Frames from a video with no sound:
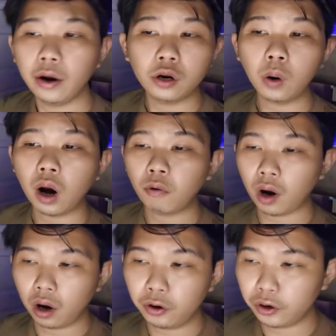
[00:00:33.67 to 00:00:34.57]
I know how
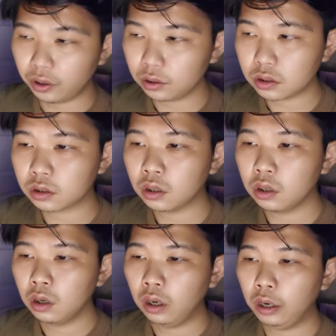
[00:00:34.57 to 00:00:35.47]
hard it is
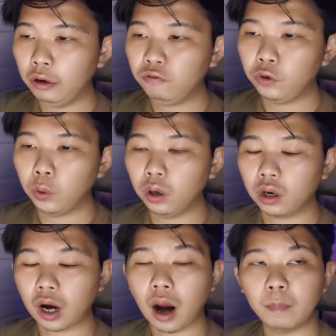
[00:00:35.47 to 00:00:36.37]
if you
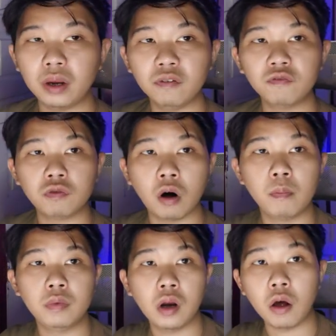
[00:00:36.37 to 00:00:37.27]
are coming
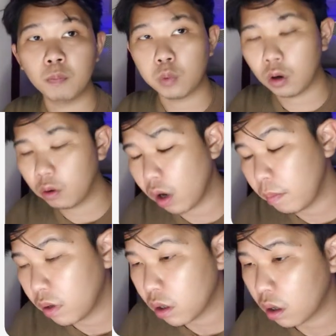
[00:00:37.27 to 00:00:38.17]
from
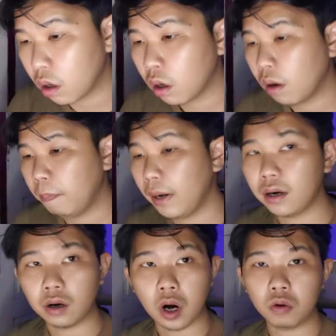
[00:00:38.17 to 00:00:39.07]
non-programmer
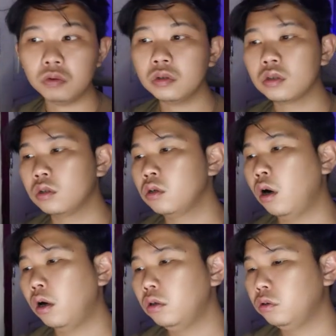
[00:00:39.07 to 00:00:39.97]
background
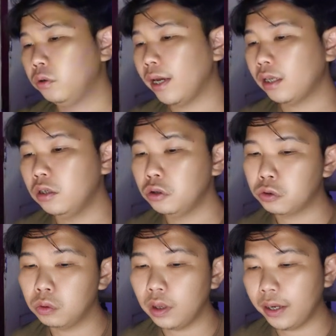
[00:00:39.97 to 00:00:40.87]
to get
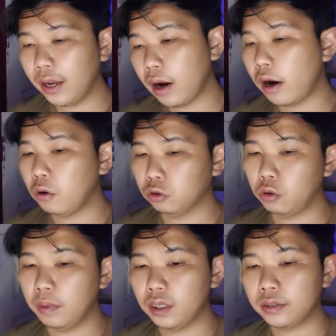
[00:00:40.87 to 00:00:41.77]
into like AI
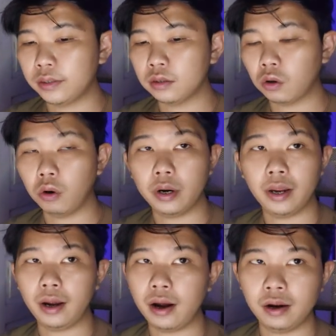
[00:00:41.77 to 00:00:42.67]
automations or
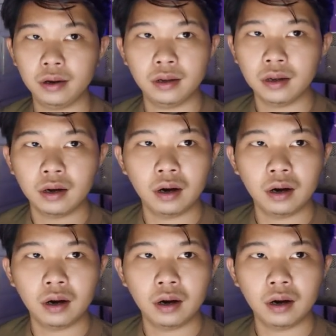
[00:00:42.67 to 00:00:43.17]
AI